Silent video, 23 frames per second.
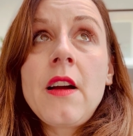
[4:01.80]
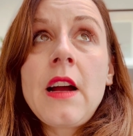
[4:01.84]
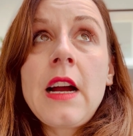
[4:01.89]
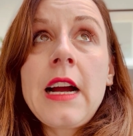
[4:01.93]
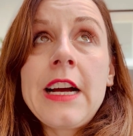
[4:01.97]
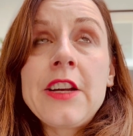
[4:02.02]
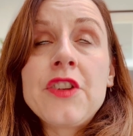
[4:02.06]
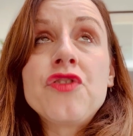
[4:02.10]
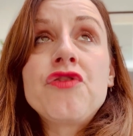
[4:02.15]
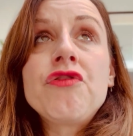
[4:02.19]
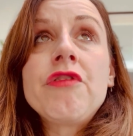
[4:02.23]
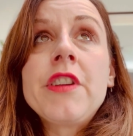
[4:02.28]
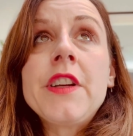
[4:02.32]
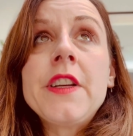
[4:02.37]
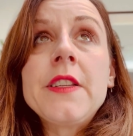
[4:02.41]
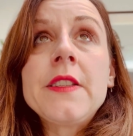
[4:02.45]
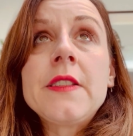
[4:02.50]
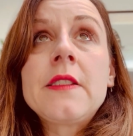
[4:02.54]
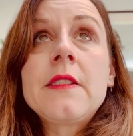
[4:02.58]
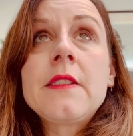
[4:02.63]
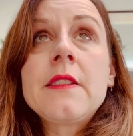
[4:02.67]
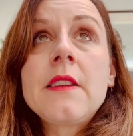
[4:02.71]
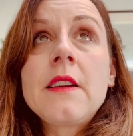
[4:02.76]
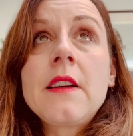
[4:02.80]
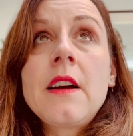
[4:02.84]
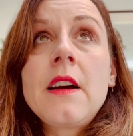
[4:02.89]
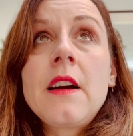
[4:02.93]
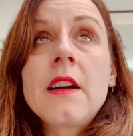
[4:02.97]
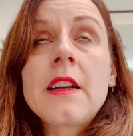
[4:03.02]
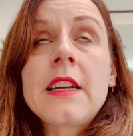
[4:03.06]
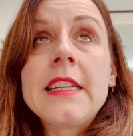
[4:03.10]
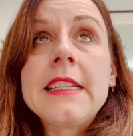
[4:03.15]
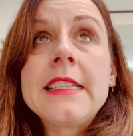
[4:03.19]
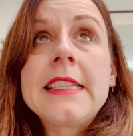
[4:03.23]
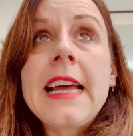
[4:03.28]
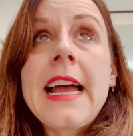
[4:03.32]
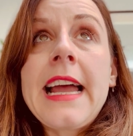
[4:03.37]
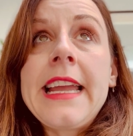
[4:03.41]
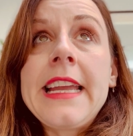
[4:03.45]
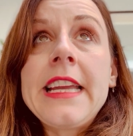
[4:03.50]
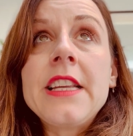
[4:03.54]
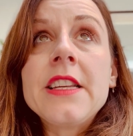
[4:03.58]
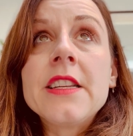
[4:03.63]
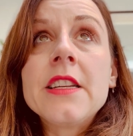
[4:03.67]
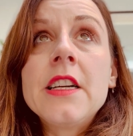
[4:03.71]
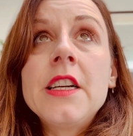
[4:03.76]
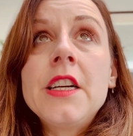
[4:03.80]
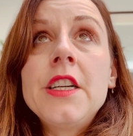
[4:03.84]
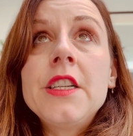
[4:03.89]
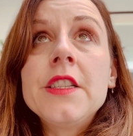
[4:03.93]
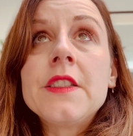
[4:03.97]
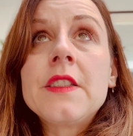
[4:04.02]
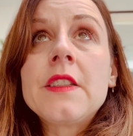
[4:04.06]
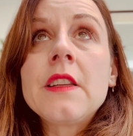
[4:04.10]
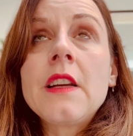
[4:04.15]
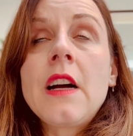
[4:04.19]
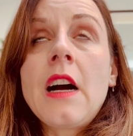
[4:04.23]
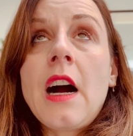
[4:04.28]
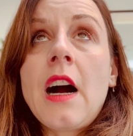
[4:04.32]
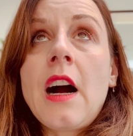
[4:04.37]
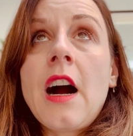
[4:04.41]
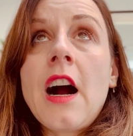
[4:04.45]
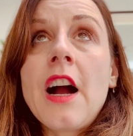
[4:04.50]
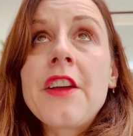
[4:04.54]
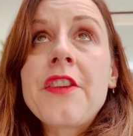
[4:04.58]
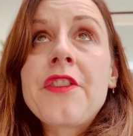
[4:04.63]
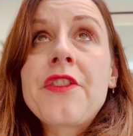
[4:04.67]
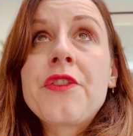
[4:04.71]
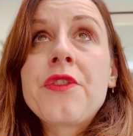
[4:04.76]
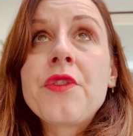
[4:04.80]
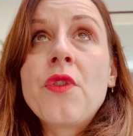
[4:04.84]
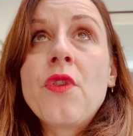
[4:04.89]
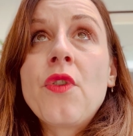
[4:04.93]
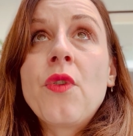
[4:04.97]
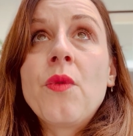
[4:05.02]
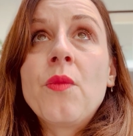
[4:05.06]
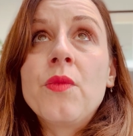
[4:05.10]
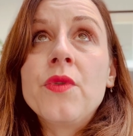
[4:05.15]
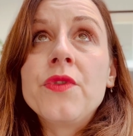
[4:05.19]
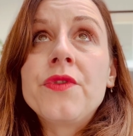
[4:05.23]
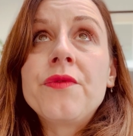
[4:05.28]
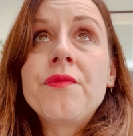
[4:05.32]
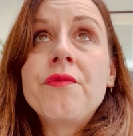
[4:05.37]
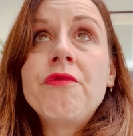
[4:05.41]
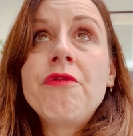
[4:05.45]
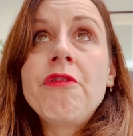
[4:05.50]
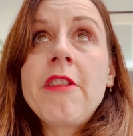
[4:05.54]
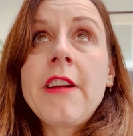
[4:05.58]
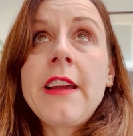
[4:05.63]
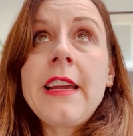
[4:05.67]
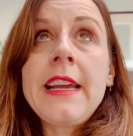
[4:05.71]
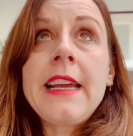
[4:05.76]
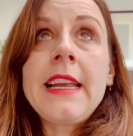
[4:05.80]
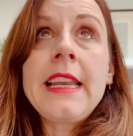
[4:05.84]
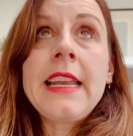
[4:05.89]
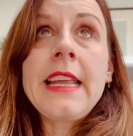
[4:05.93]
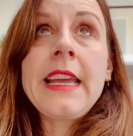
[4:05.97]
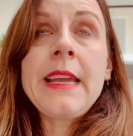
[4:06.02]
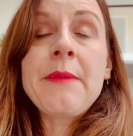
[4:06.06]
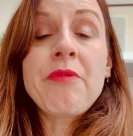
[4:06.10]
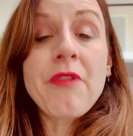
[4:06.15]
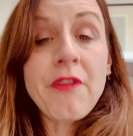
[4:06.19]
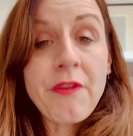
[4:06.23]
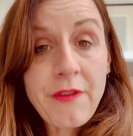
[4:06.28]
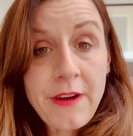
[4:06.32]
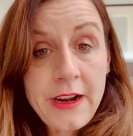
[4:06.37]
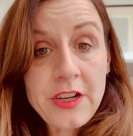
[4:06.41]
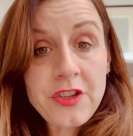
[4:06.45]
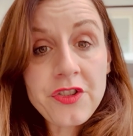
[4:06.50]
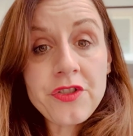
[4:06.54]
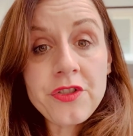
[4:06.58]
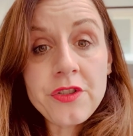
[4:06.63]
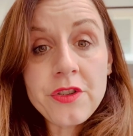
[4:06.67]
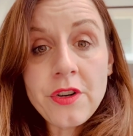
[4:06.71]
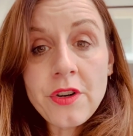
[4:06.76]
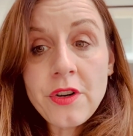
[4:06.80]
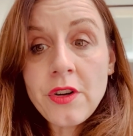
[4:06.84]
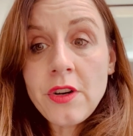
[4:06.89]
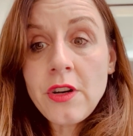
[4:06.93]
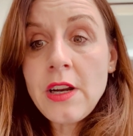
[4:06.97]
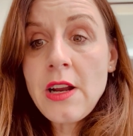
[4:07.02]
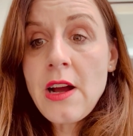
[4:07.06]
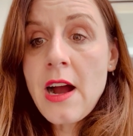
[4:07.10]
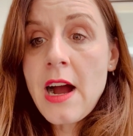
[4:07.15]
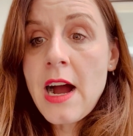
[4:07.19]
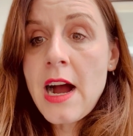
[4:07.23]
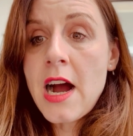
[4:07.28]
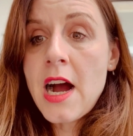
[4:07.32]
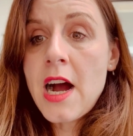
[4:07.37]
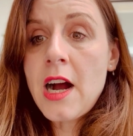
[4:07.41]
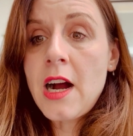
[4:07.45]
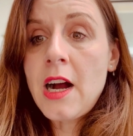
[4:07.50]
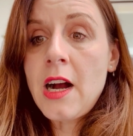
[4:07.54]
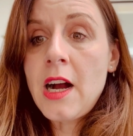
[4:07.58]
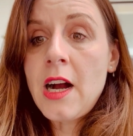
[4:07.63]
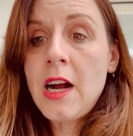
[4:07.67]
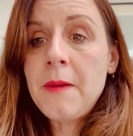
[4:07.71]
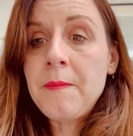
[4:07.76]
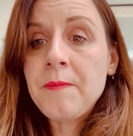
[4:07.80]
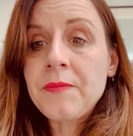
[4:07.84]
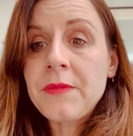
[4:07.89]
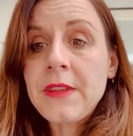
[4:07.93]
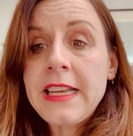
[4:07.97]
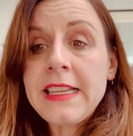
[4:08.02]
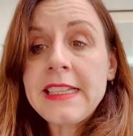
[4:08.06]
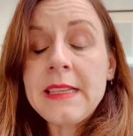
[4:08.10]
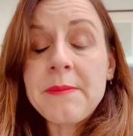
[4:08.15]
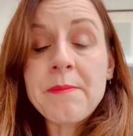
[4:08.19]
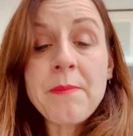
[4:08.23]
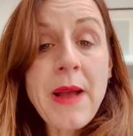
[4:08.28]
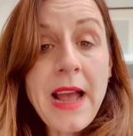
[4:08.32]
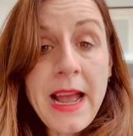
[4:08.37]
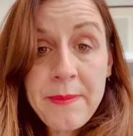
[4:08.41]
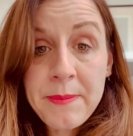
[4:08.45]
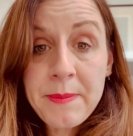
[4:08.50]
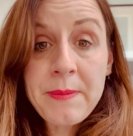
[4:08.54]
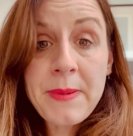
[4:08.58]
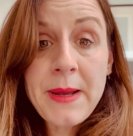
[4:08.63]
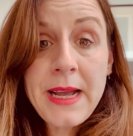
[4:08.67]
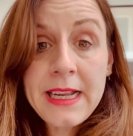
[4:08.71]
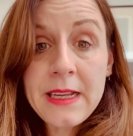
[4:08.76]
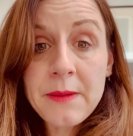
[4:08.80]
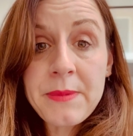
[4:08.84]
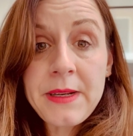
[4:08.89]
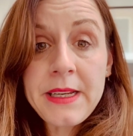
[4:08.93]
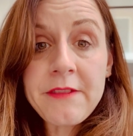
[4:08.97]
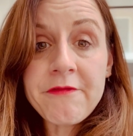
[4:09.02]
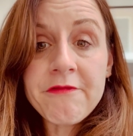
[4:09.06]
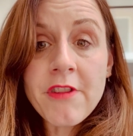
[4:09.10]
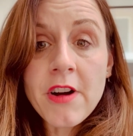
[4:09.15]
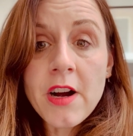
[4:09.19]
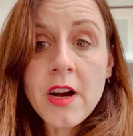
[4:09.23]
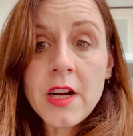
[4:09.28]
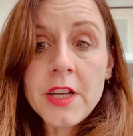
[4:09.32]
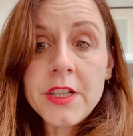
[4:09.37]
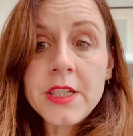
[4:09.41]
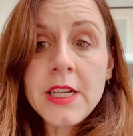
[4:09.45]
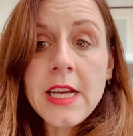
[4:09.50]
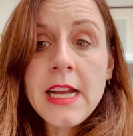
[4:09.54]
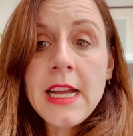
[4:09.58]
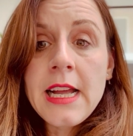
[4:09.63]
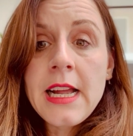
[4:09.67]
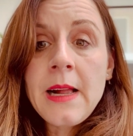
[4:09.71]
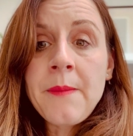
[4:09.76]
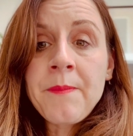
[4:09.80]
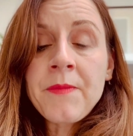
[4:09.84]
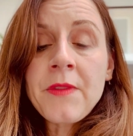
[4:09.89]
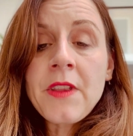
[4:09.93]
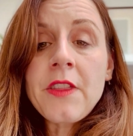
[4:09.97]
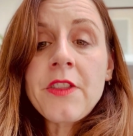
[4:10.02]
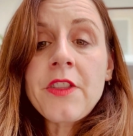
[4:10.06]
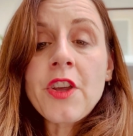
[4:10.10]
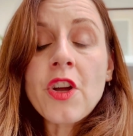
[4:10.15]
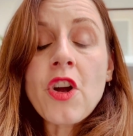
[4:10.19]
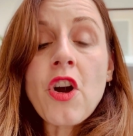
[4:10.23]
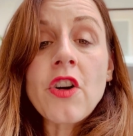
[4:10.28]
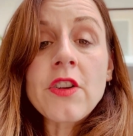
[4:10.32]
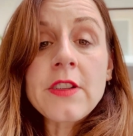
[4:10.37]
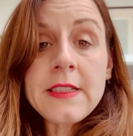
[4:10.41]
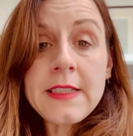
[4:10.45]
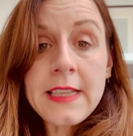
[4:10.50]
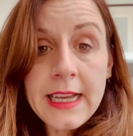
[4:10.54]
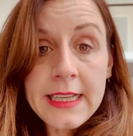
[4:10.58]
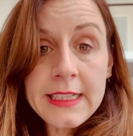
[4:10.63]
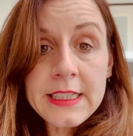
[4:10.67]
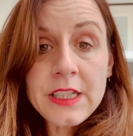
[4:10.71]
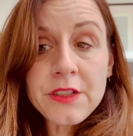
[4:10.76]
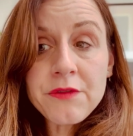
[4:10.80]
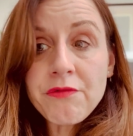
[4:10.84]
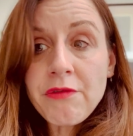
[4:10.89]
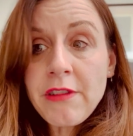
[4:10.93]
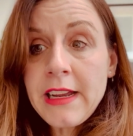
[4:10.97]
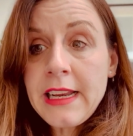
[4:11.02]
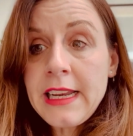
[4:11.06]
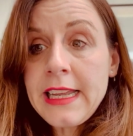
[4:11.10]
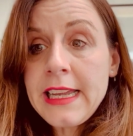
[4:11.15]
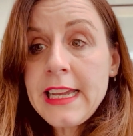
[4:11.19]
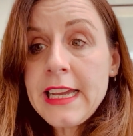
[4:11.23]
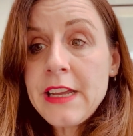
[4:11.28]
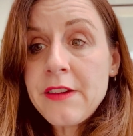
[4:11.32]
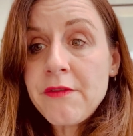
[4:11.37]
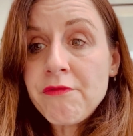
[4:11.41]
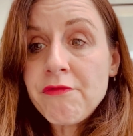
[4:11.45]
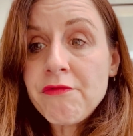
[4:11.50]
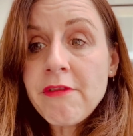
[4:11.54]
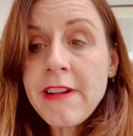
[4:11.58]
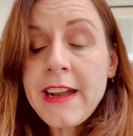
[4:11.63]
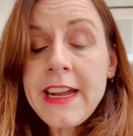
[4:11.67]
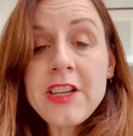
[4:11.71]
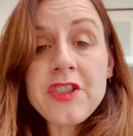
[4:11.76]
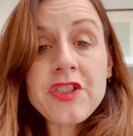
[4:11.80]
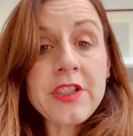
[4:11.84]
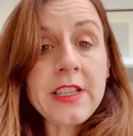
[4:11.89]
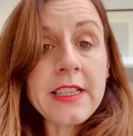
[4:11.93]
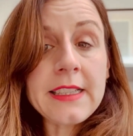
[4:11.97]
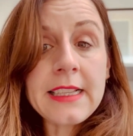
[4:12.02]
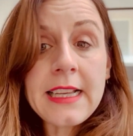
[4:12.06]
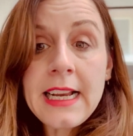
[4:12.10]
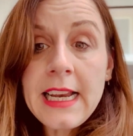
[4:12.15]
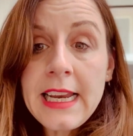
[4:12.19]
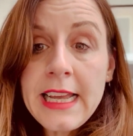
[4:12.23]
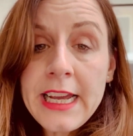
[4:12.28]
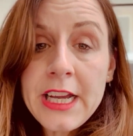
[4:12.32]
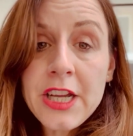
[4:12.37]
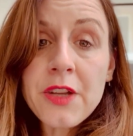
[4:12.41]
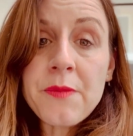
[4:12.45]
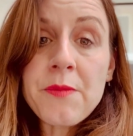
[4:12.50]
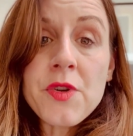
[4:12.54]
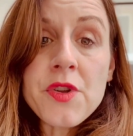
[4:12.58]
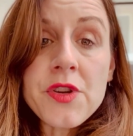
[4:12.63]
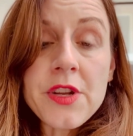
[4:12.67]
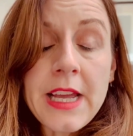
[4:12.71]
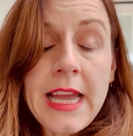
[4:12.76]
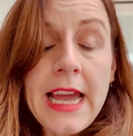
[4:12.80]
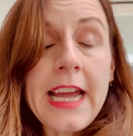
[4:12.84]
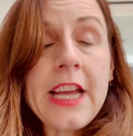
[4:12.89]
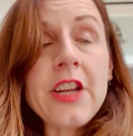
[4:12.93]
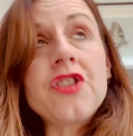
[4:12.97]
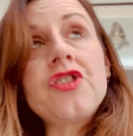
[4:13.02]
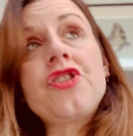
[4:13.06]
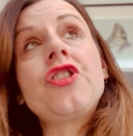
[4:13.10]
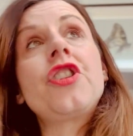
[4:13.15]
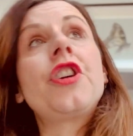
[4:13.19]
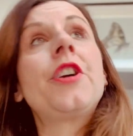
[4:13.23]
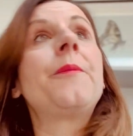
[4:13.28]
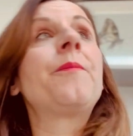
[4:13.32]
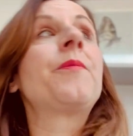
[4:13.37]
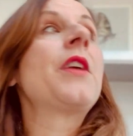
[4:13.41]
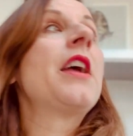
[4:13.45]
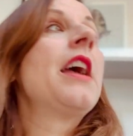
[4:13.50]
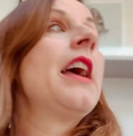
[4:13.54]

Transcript: andrea's containers I thought was really professional. Um, it's impeccably run. The content is really enriched. There's clear communication,